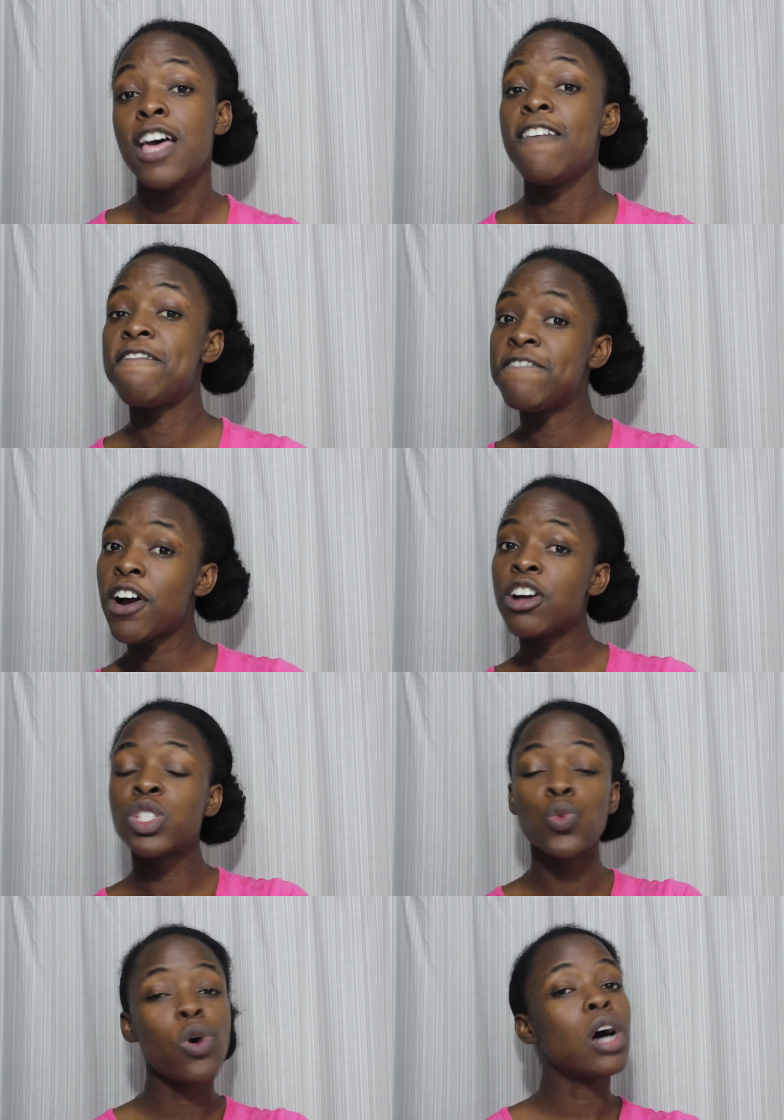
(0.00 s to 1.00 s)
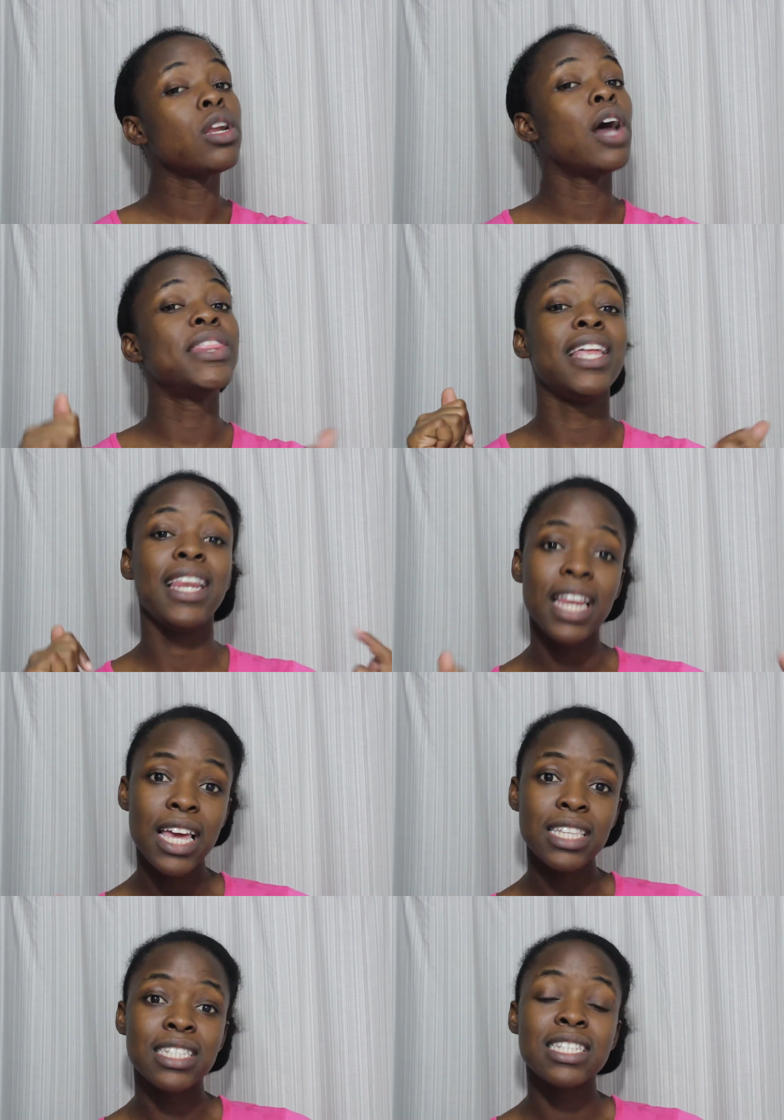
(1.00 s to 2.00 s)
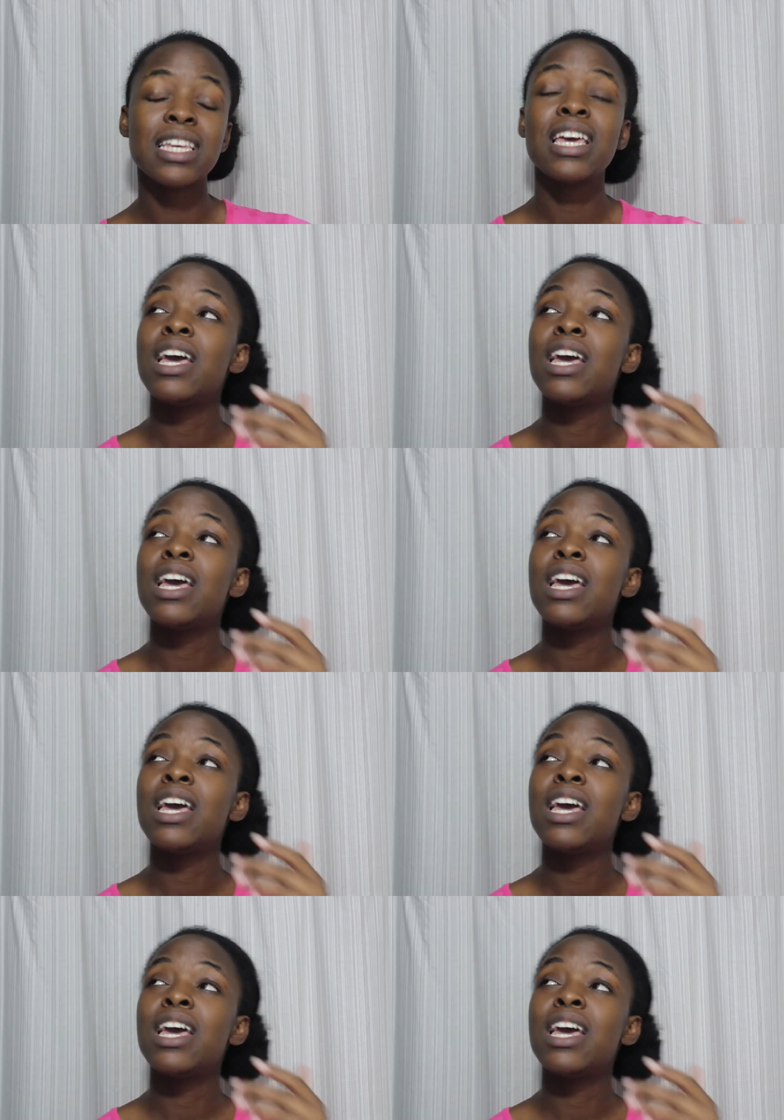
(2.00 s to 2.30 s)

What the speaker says: First one on the list